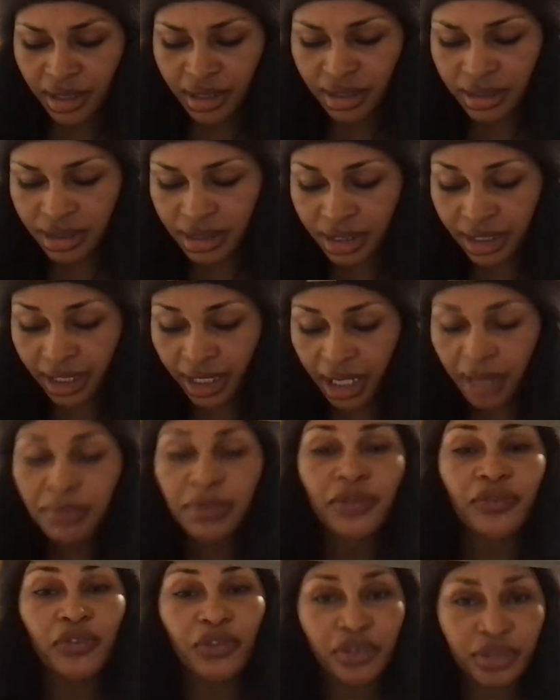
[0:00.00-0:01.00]
came the
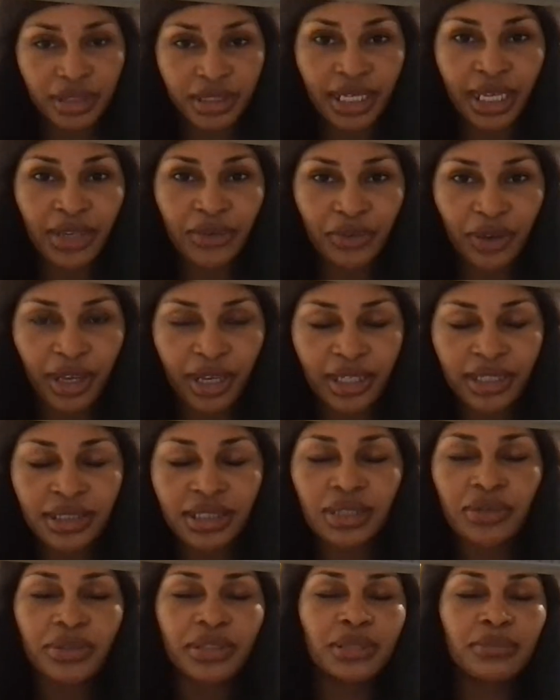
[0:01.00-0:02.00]
first night, right?
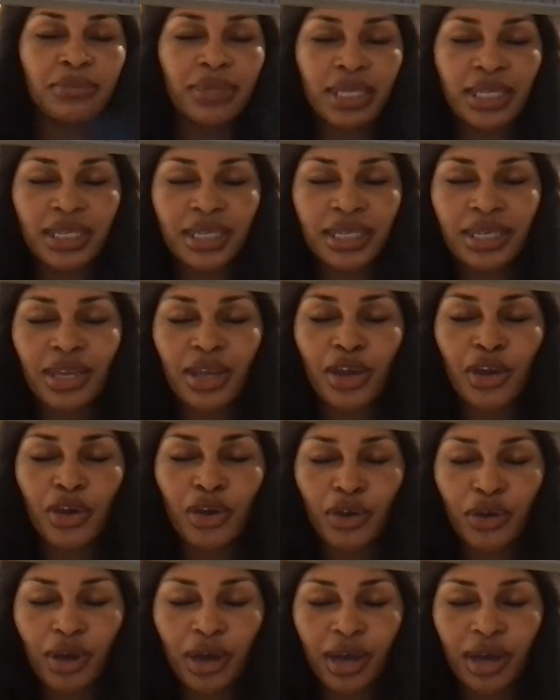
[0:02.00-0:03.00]
So it's me,
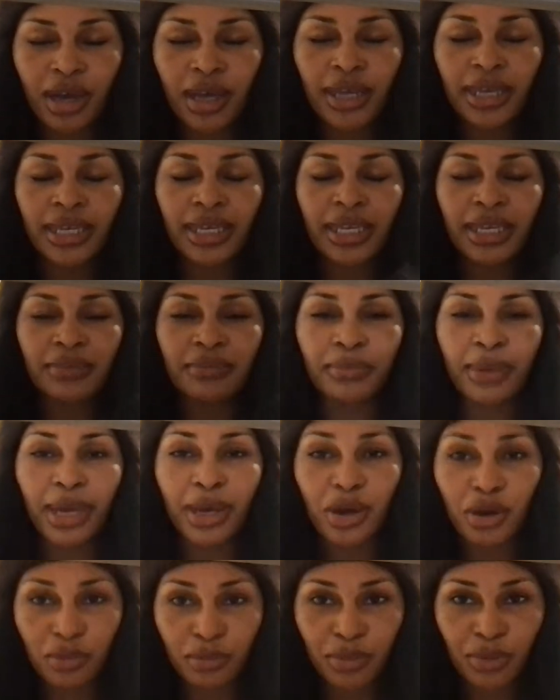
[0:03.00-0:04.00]
her aunt, my
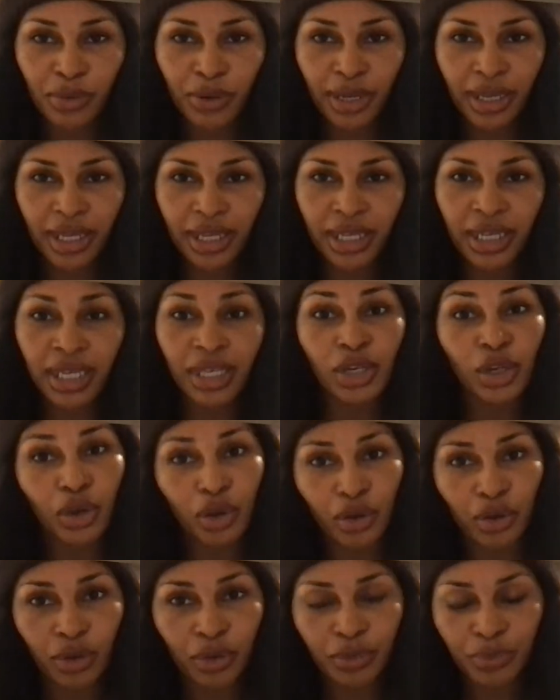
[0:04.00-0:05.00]
homeboy, and
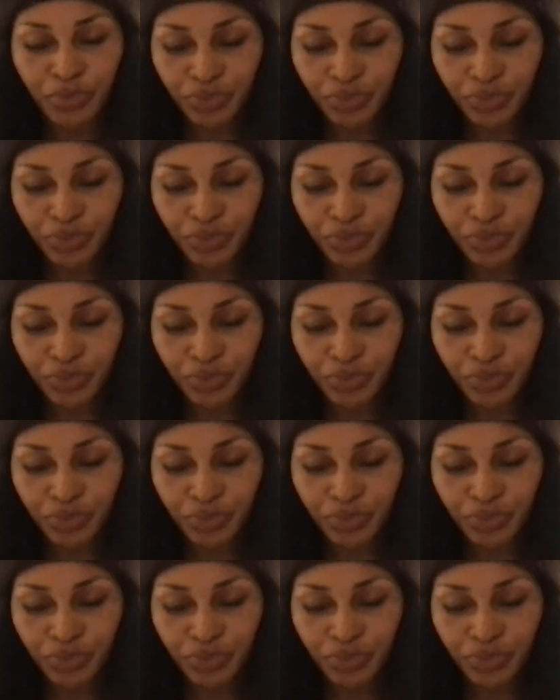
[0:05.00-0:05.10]
her.